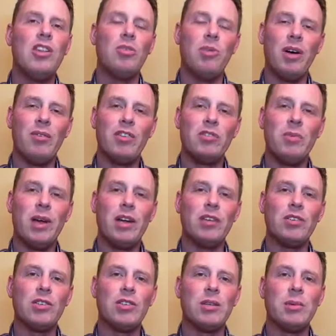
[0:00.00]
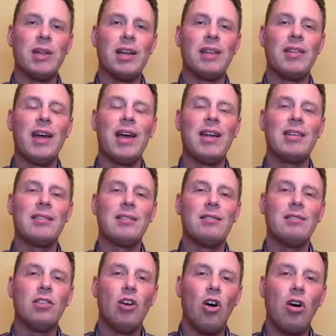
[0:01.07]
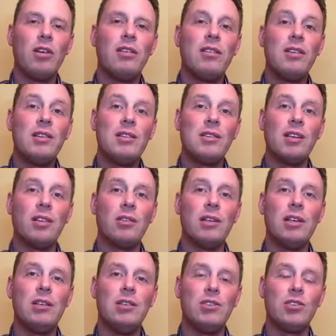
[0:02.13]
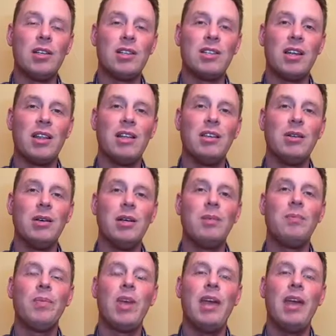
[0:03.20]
the beverage manager, somebody like that, has gone to the distillery, usually that's how they do it,